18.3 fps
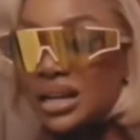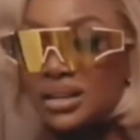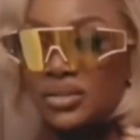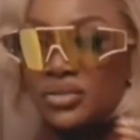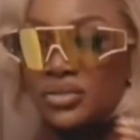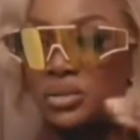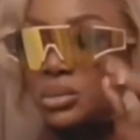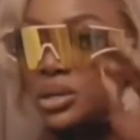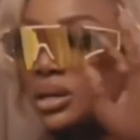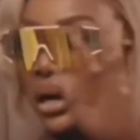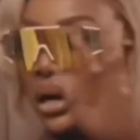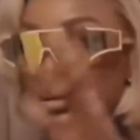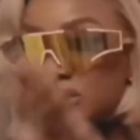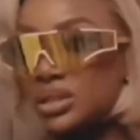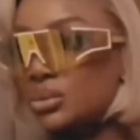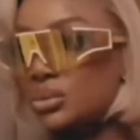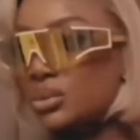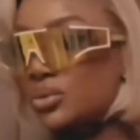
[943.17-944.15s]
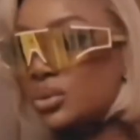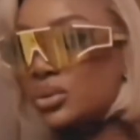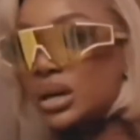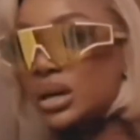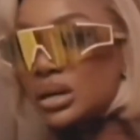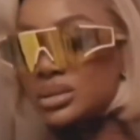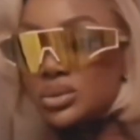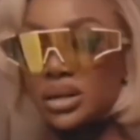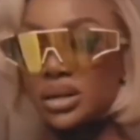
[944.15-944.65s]
And for me, I was done with
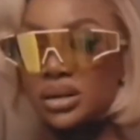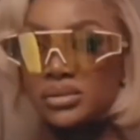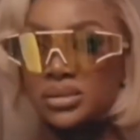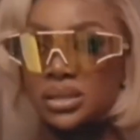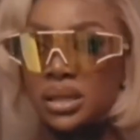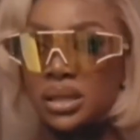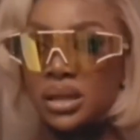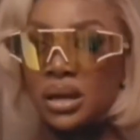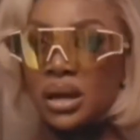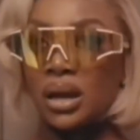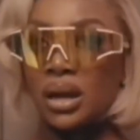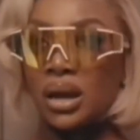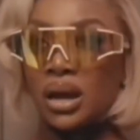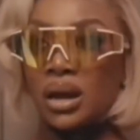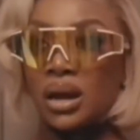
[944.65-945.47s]
Real Housewives.